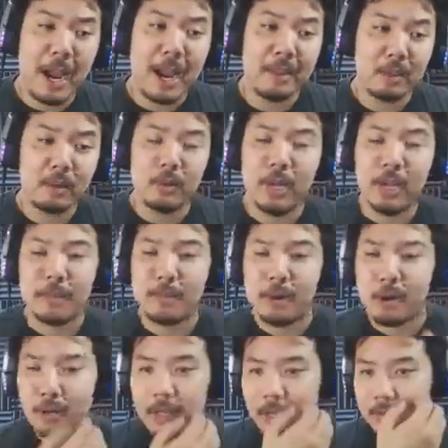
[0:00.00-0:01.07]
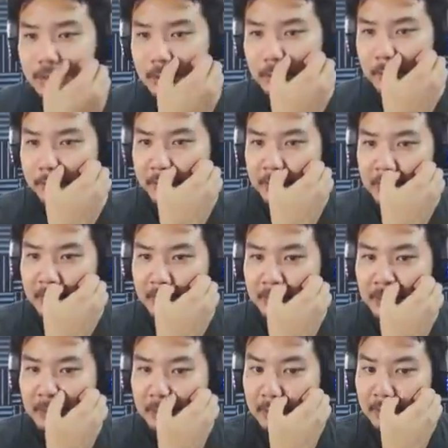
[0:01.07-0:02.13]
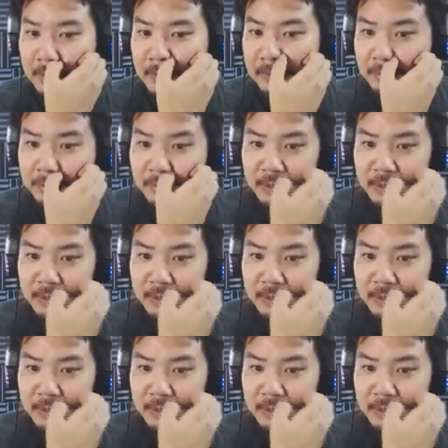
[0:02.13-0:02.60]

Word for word: by the way, paralyze you if you get them at low health,